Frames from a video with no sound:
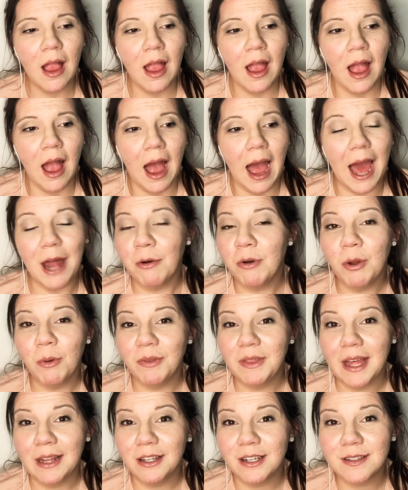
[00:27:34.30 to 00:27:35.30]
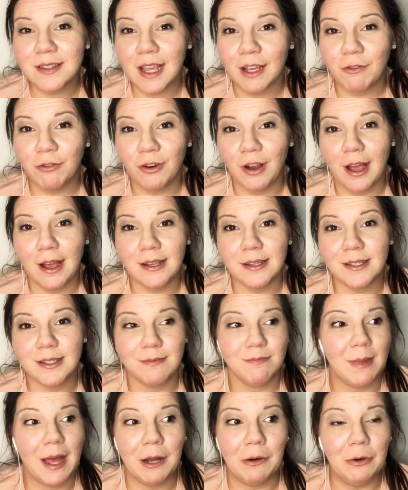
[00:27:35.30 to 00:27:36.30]
I don't know what that looks like for us.
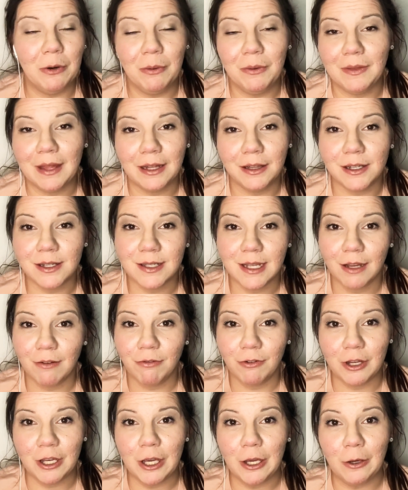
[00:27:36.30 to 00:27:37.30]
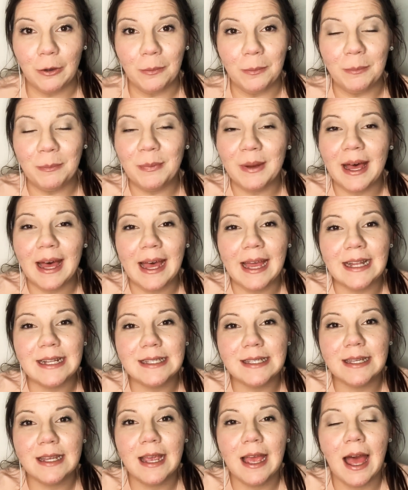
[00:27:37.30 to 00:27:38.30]
I don't know what that looks like for you,
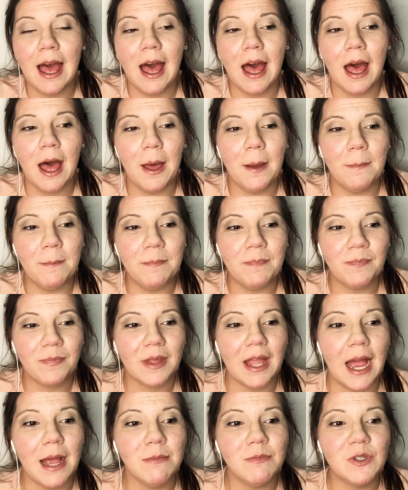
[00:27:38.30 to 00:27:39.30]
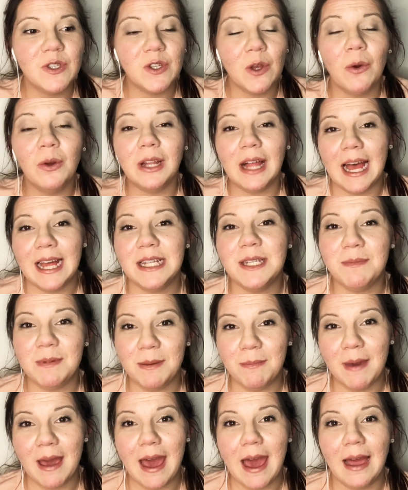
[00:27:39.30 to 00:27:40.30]
but I'm so glad to be
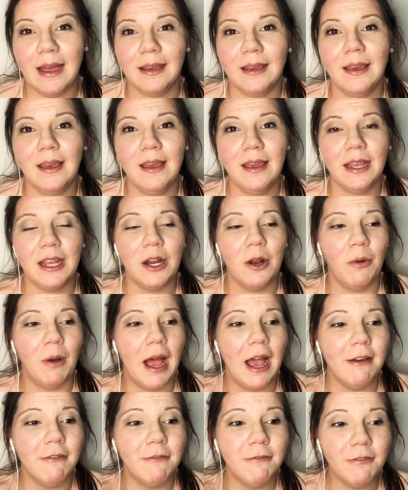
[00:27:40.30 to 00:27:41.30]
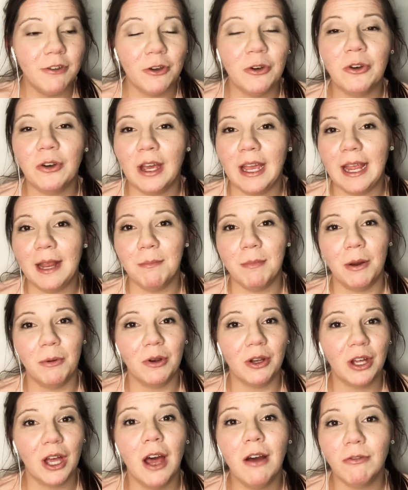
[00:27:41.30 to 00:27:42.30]
back. You know, I feel great. My
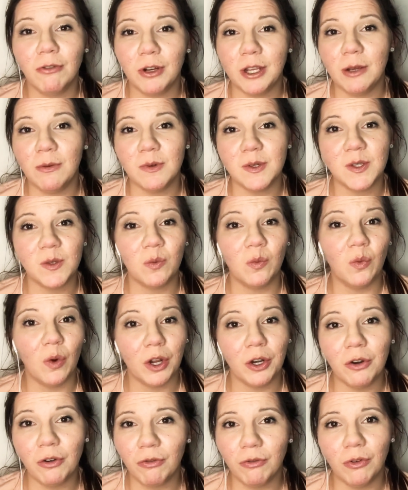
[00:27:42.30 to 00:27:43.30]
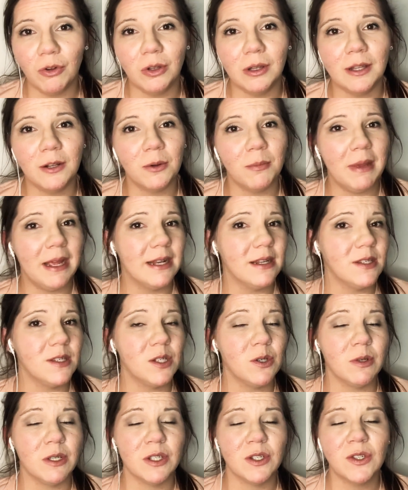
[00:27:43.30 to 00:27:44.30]
recovery was wonderful. Little man is
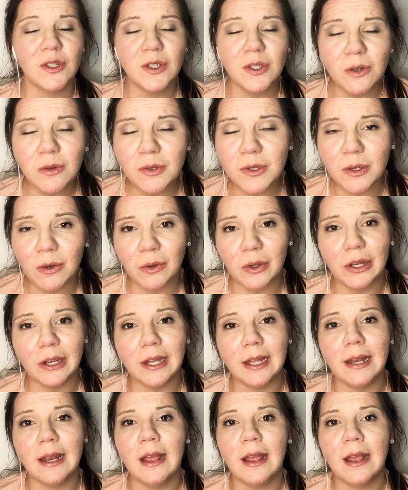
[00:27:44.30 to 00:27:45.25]
doing so good.